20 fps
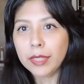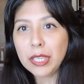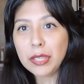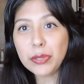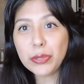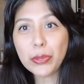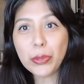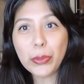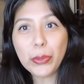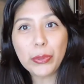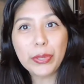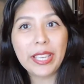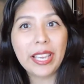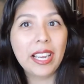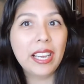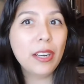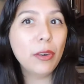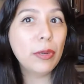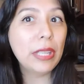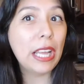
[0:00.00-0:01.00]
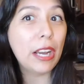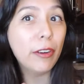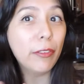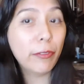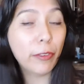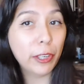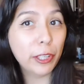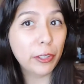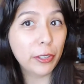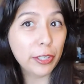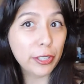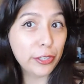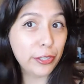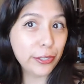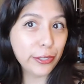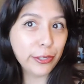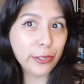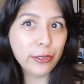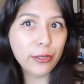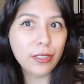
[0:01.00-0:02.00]
so yeah, without further
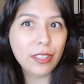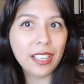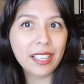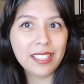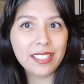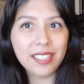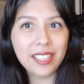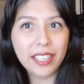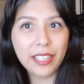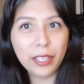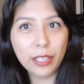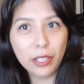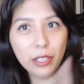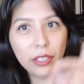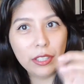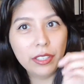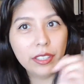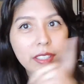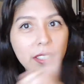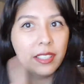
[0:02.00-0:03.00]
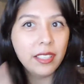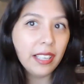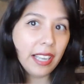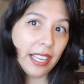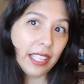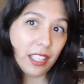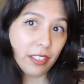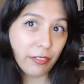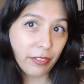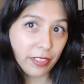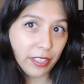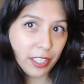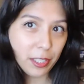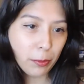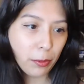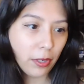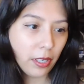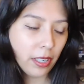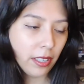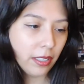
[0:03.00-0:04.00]
ado, let's take a look at the finished
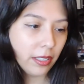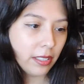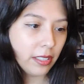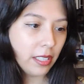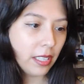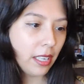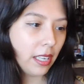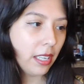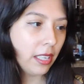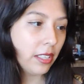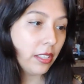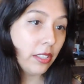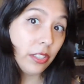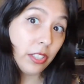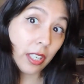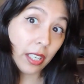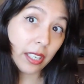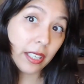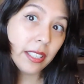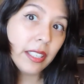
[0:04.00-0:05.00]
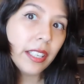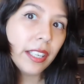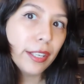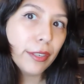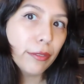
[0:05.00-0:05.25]
product done in